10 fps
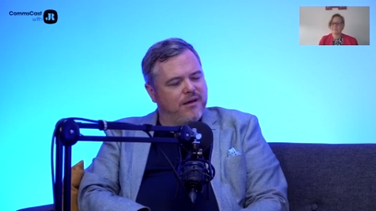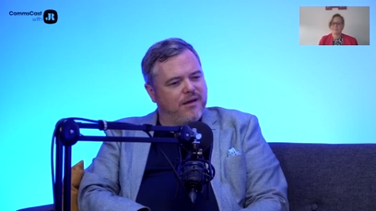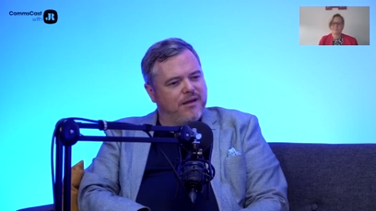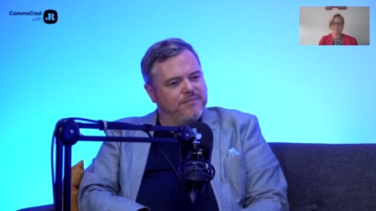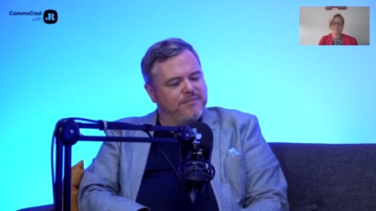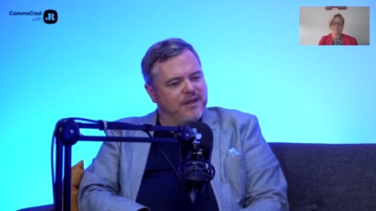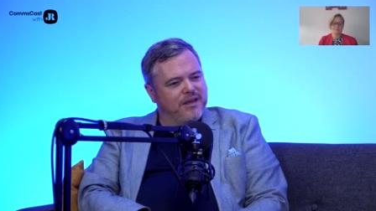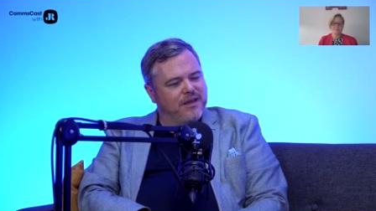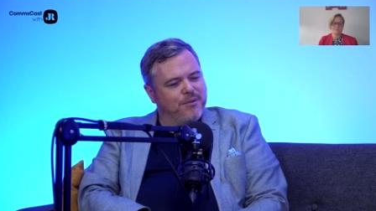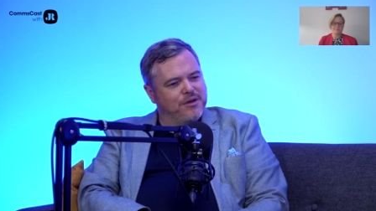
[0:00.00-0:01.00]
I'm
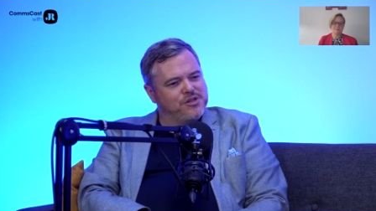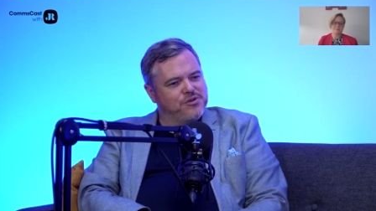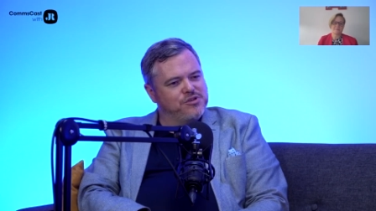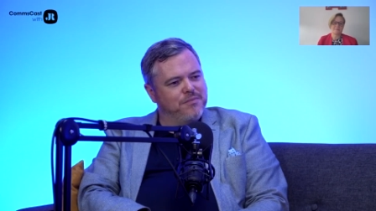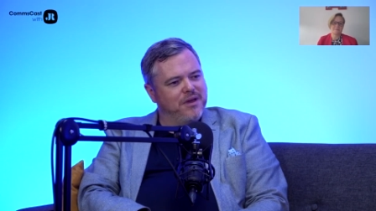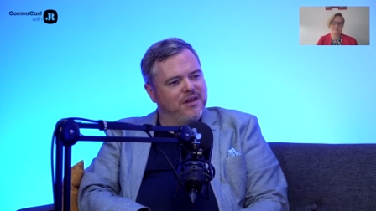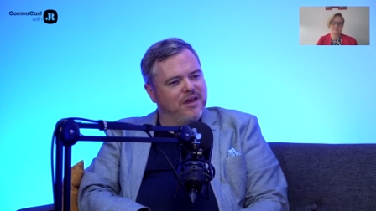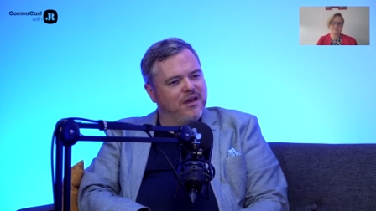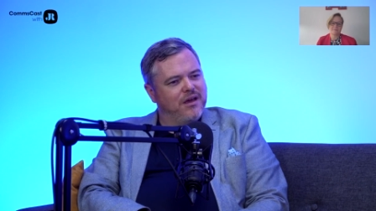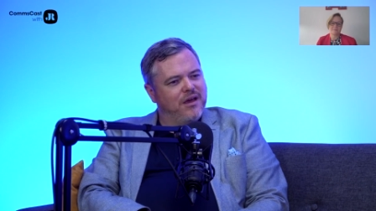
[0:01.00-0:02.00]
thinking about social
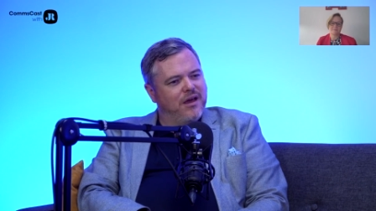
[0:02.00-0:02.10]
media.